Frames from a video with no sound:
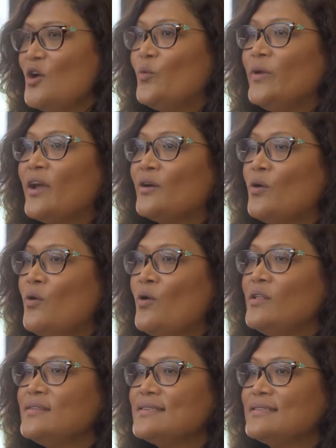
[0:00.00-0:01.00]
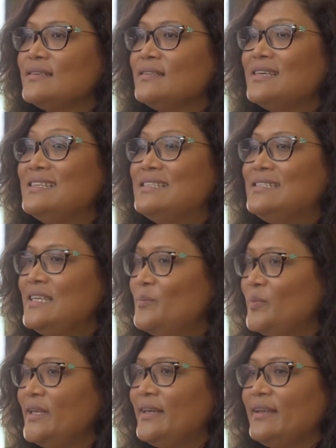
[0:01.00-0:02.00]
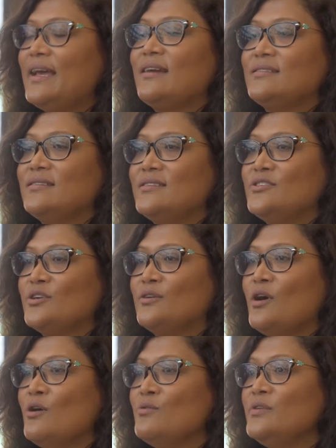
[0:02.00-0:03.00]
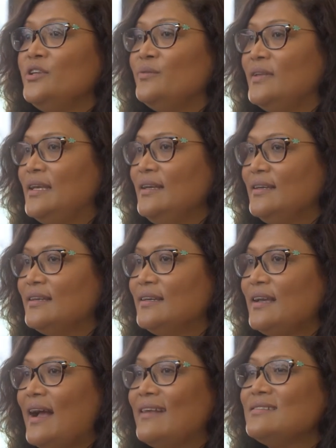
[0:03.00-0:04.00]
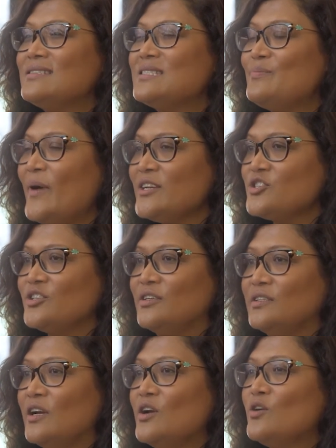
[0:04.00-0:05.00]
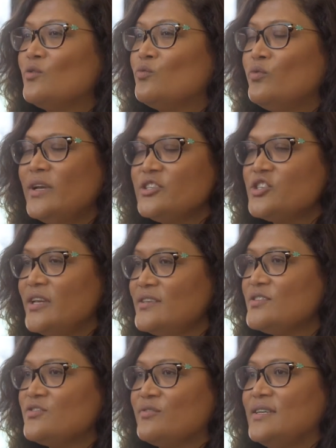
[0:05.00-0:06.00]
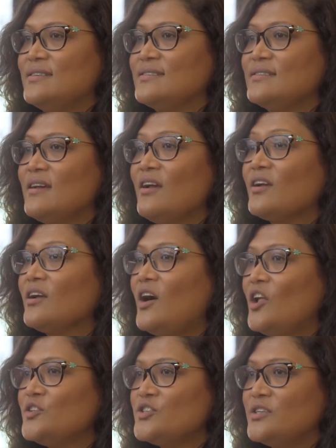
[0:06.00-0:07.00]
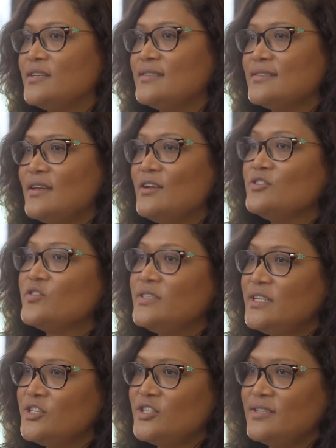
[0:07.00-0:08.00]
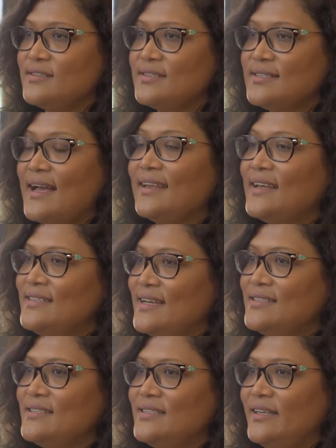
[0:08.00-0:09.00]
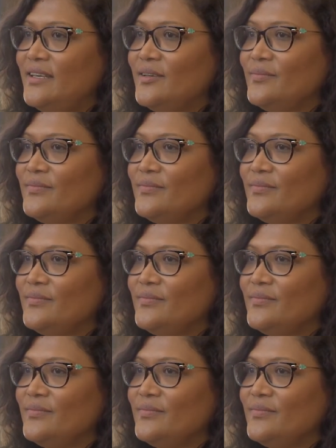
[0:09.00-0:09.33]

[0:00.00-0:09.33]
we are all still deeply connected to our own unique and special, rich histories, cultures, traditions, and identity.